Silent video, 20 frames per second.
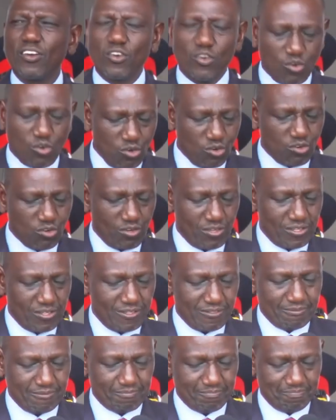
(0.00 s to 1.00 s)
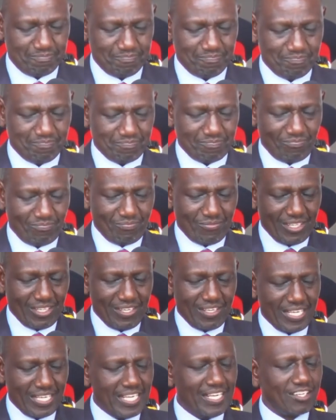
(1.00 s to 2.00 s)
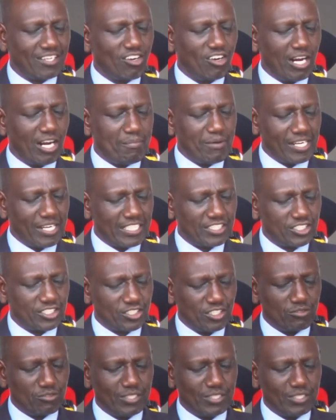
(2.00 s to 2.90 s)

Google, in collaboration